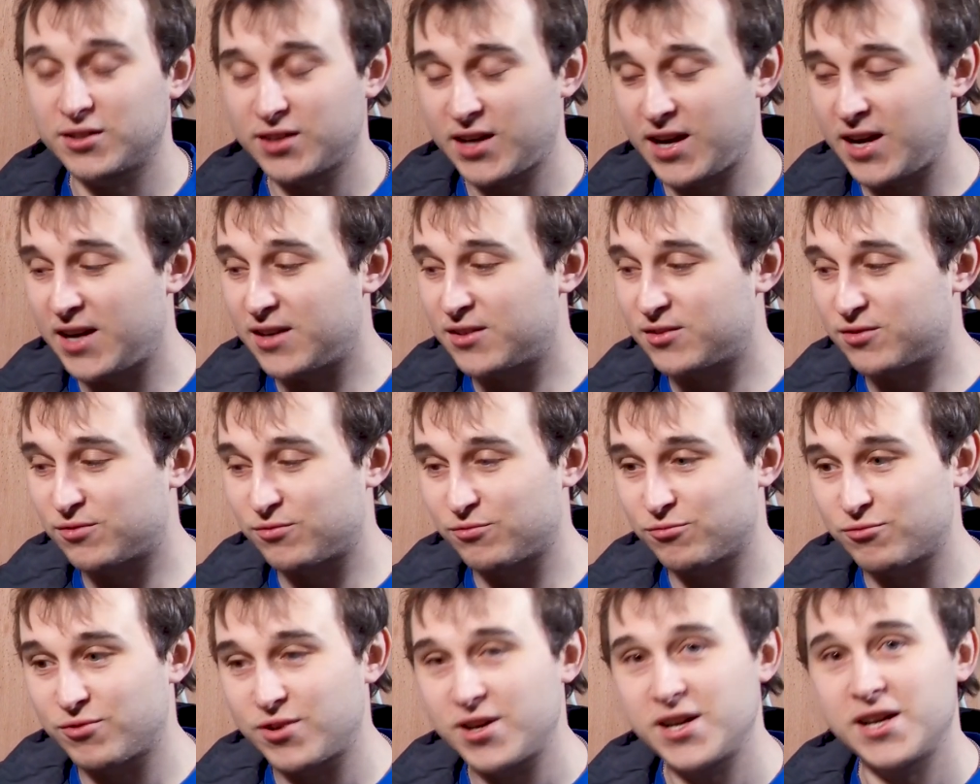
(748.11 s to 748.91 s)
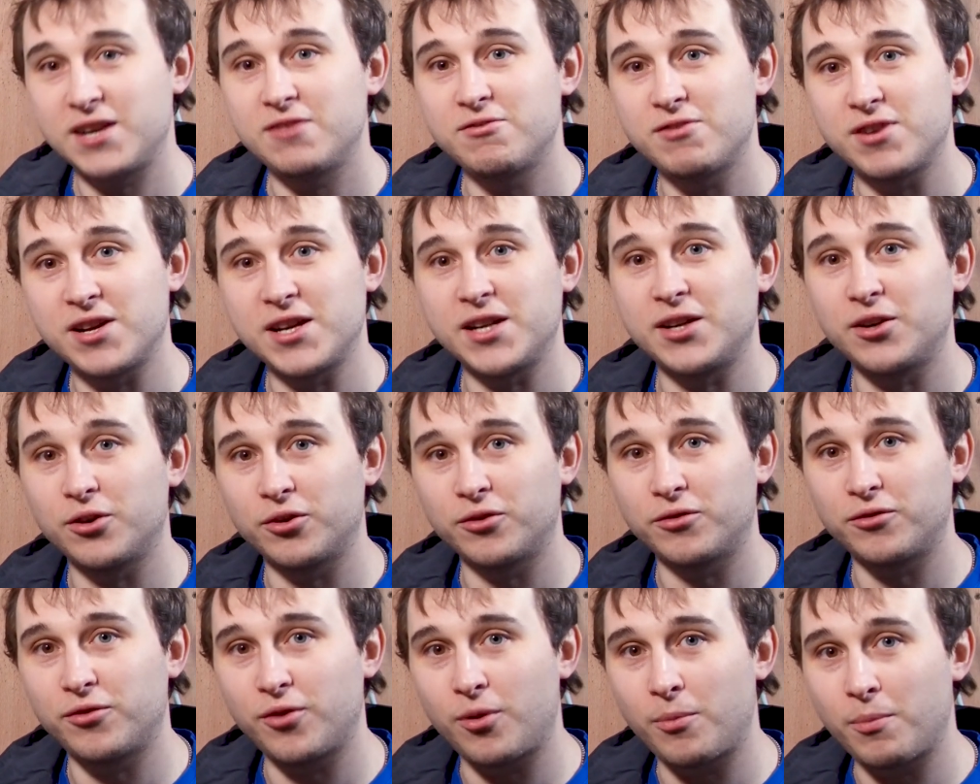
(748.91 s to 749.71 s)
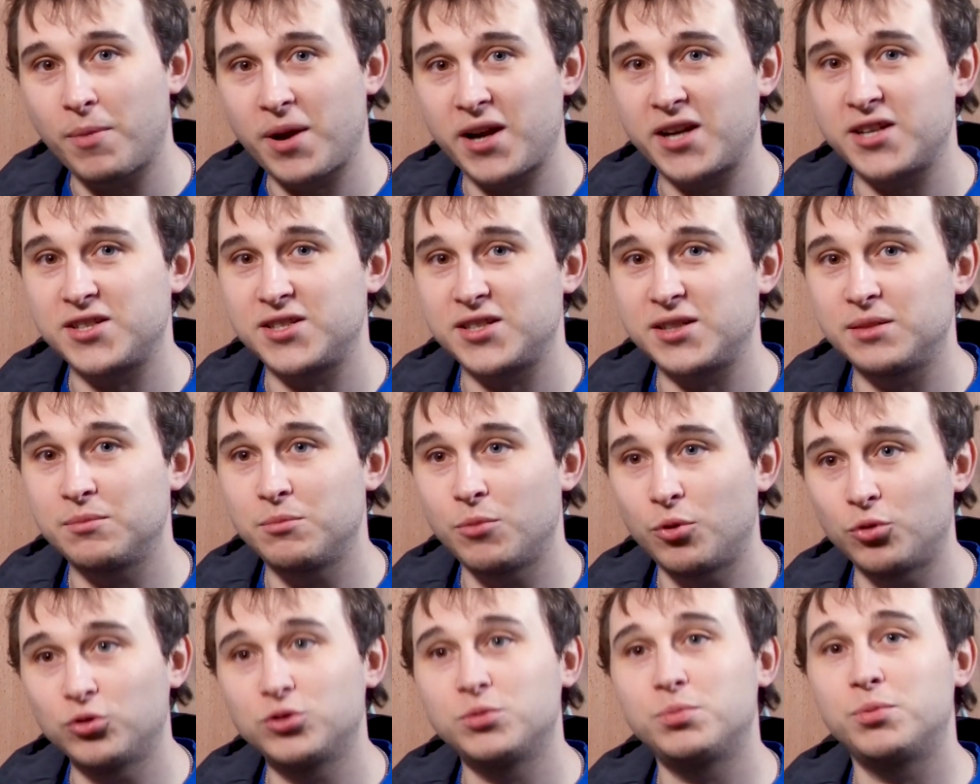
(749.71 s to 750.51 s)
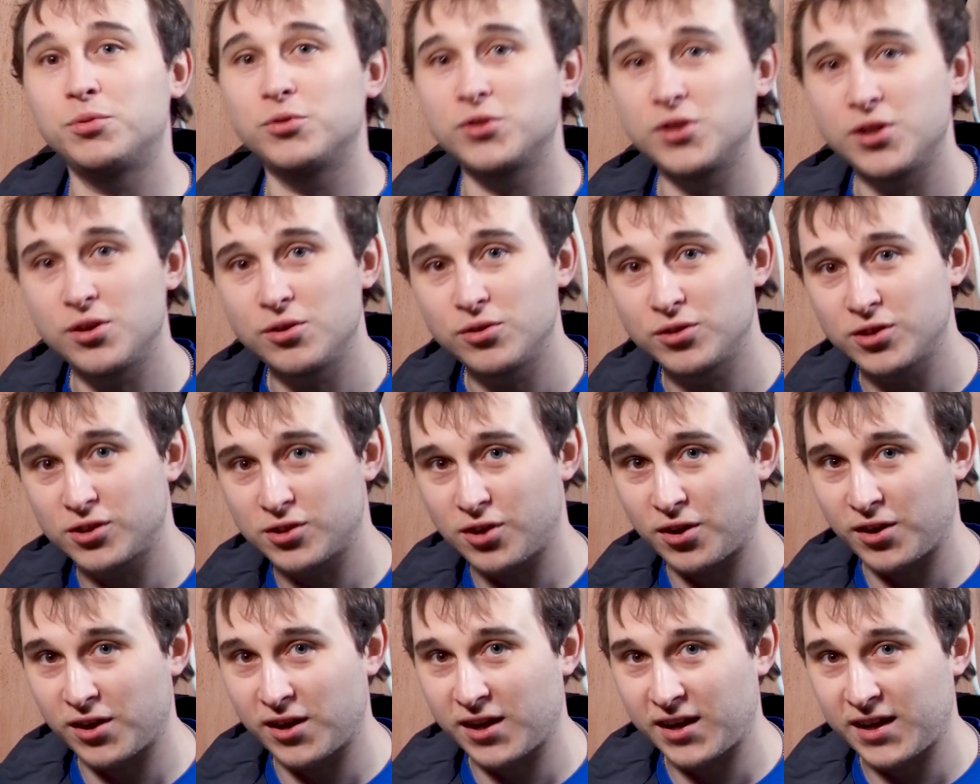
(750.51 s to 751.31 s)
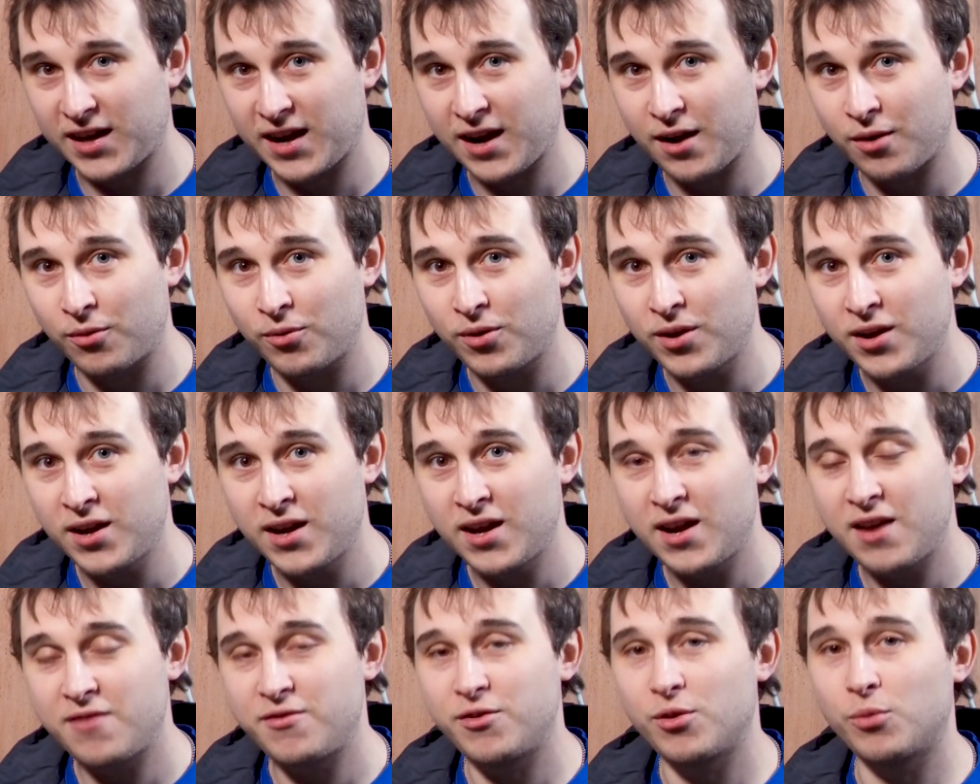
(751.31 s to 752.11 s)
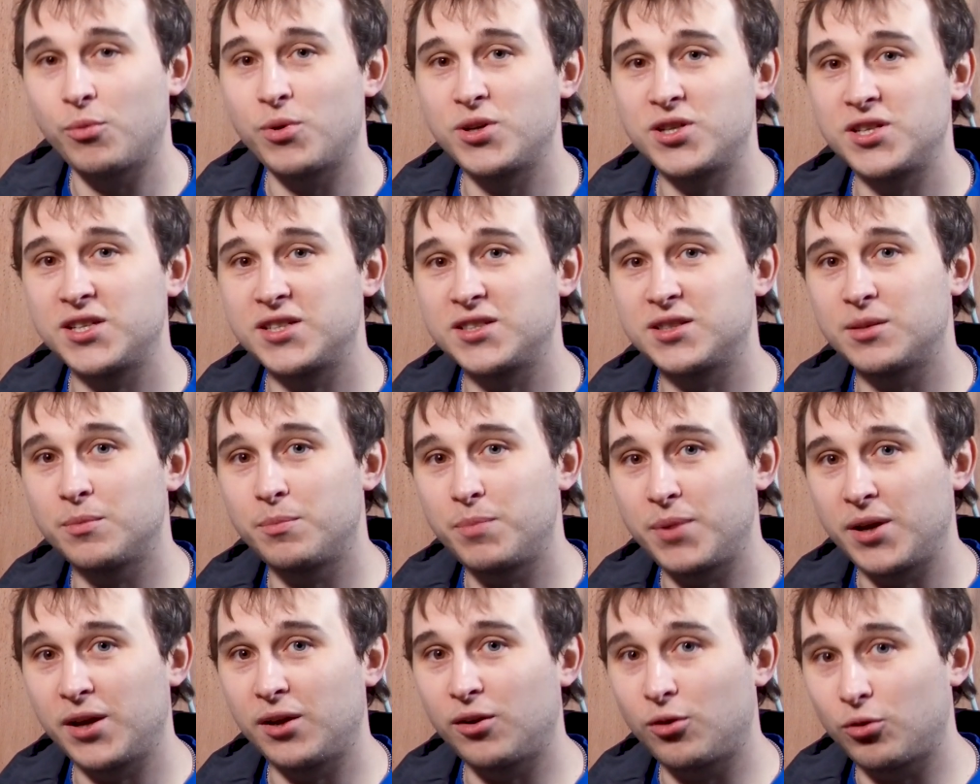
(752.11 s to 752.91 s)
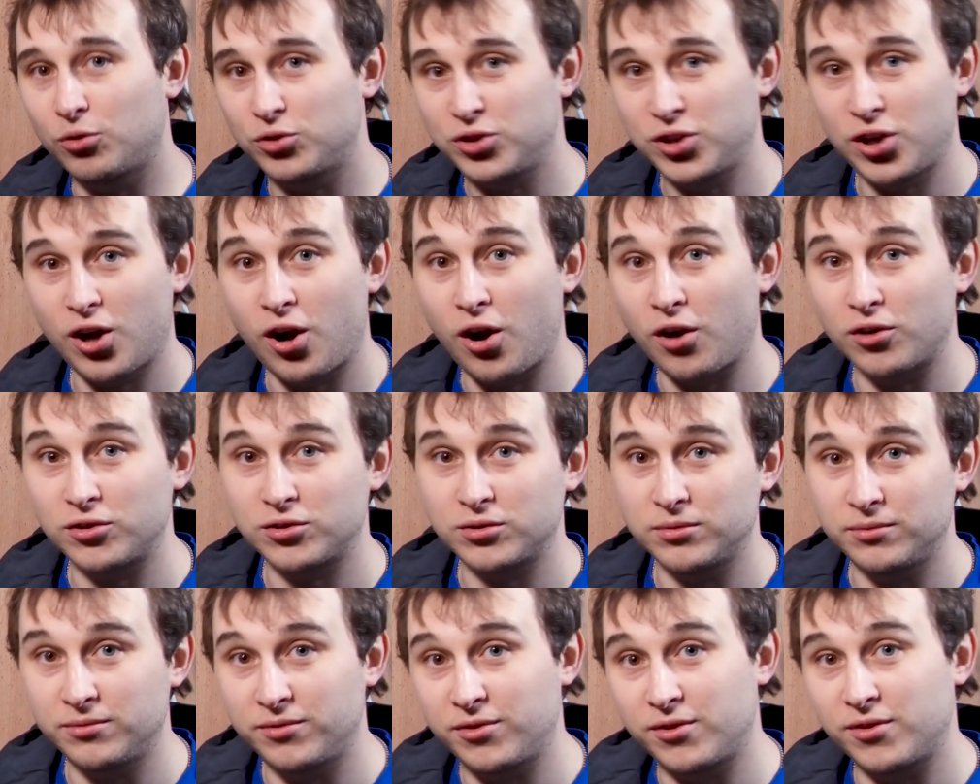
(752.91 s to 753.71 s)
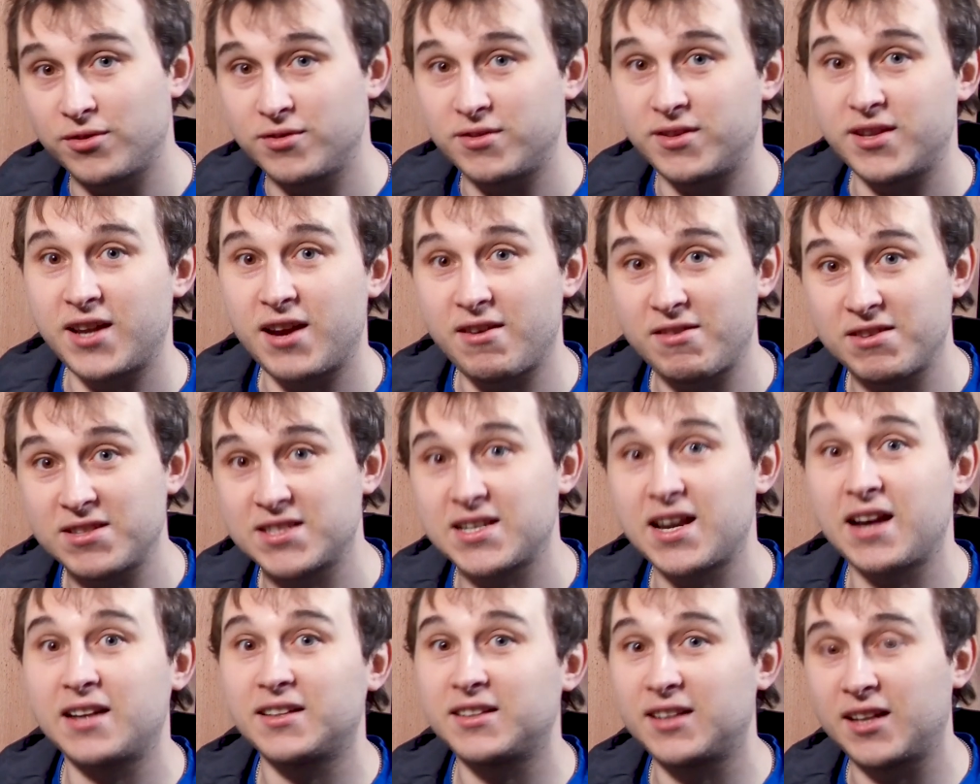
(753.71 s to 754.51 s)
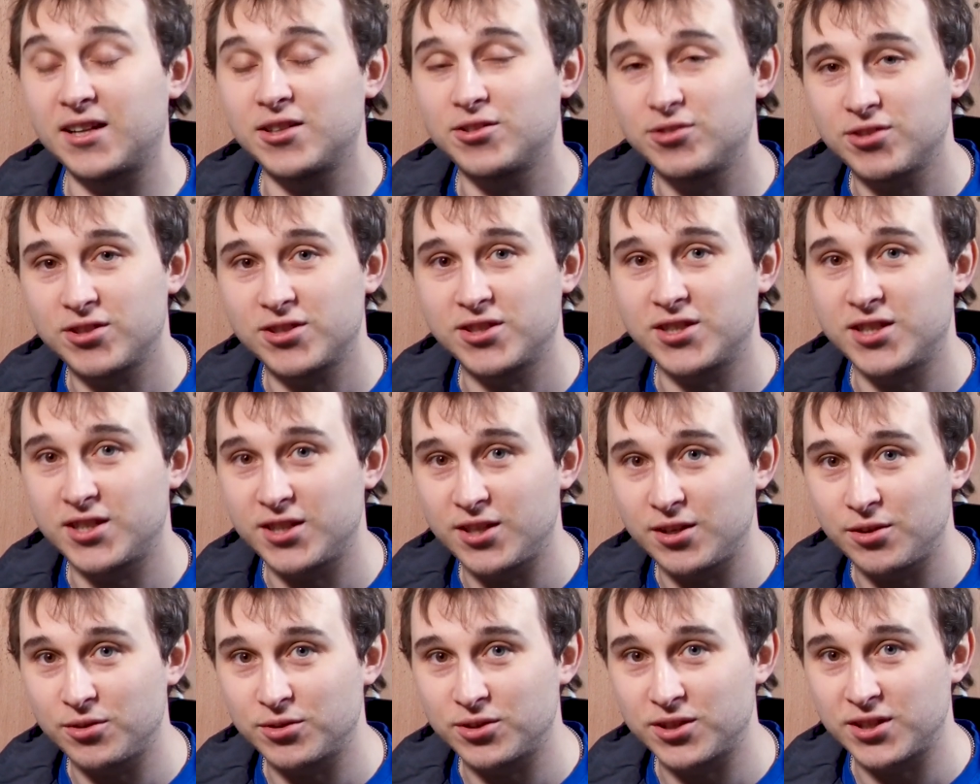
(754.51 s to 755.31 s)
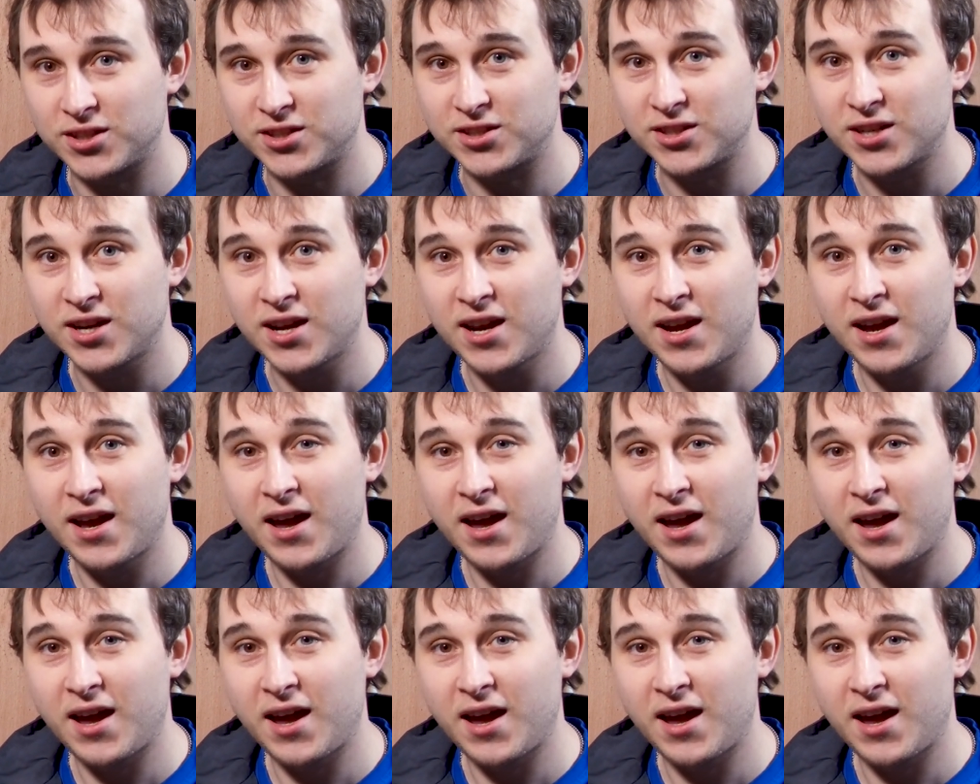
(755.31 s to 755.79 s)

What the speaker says: It's really, really good for managing multiple users on an account if you're wishing to bill or charge them for their exact electricity usage.